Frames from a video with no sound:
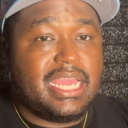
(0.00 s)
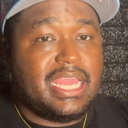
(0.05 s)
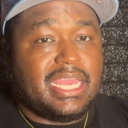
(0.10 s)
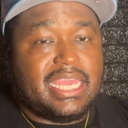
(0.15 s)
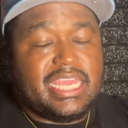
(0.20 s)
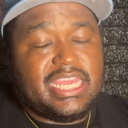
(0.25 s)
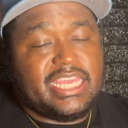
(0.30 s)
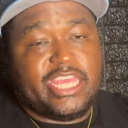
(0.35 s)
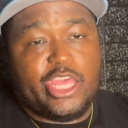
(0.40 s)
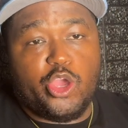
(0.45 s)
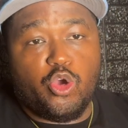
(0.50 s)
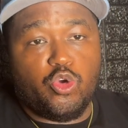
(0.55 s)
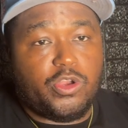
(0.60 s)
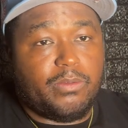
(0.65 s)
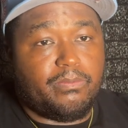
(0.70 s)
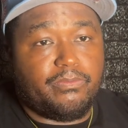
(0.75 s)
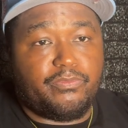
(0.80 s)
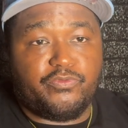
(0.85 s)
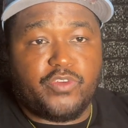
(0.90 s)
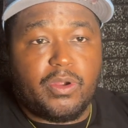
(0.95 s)
He killed
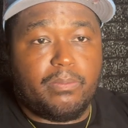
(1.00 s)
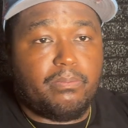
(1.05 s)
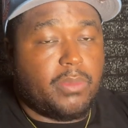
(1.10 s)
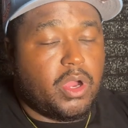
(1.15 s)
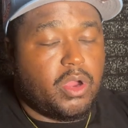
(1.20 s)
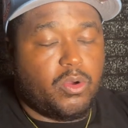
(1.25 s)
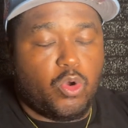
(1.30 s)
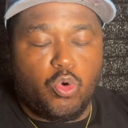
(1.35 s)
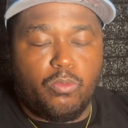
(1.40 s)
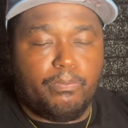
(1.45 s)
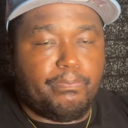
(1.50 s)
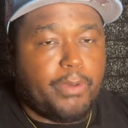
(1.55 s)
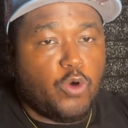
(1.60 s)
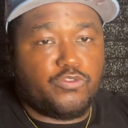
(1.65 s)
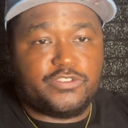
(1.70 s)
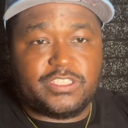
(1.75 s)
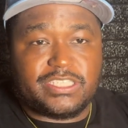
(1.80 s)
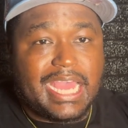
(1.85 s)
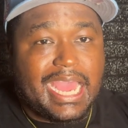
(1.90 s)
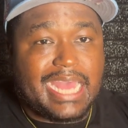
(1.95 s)
them on both
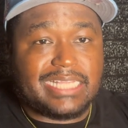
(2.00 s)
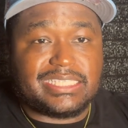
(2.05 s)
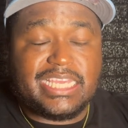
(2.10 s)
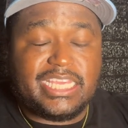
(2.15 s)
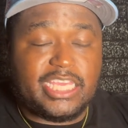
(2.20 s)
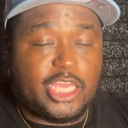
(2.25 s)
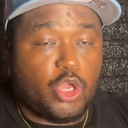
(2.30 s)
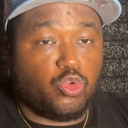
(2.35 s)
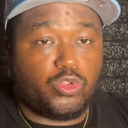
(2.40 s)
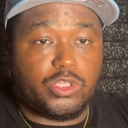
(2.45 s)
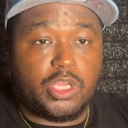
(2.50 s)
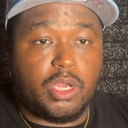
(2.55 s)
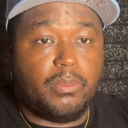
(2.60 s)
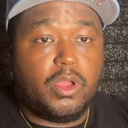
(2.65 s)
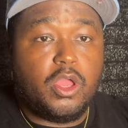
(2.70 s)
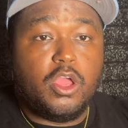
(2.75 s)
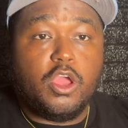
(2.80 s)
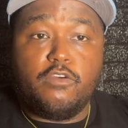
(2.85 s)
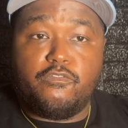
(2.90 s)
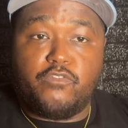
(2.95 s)
sides. He killed them
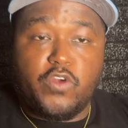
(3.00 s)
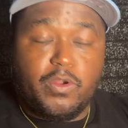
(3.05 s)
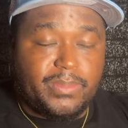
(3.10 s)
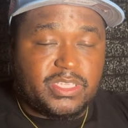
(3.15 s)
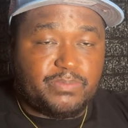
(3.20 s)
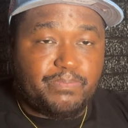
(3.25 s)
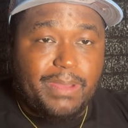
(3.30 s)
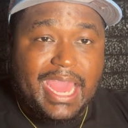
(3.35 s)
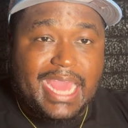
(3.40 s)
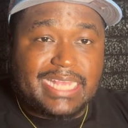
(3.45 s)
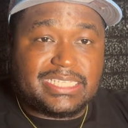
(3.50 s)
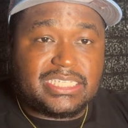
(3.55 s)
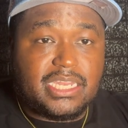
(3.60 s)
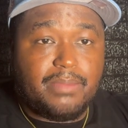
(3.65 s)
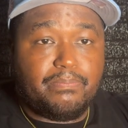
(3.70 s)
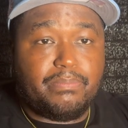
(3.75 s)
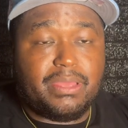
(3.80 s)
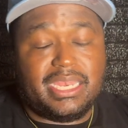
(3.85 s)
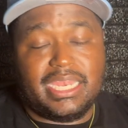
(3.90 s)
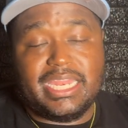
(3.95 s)
from his passing
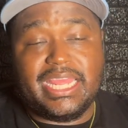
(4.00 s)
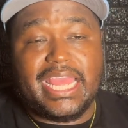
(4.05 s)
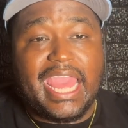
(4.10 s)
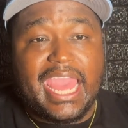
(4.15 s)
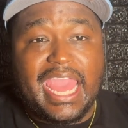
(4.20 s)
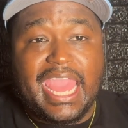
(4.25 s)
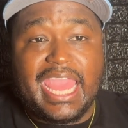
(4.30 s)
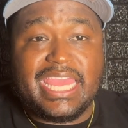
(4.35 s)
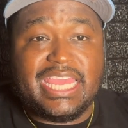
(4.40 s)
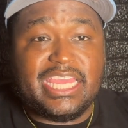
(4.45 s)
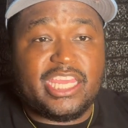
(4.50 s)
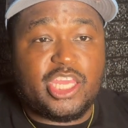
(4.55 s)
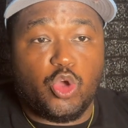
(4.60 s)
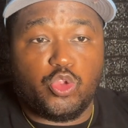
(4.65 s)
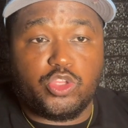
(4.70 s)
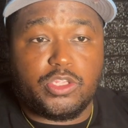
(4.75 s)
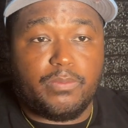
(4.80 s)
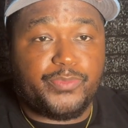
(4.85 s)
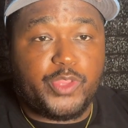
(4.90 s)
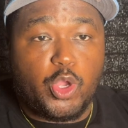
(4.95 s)
ability and he killed
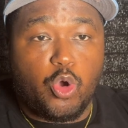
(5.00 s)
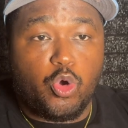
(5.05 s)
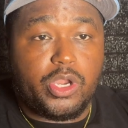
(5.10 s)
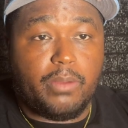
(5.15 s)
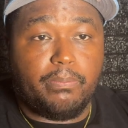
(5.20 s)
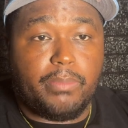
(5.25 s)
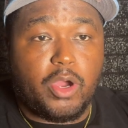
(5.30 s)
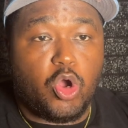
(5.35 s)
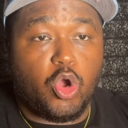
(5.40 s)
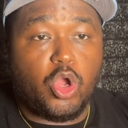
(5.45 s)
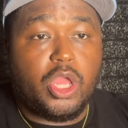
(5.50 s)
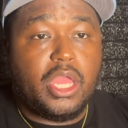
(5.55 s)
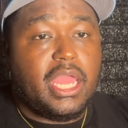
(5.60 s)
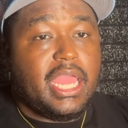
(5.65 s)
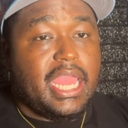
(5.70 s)
them throwing the ball.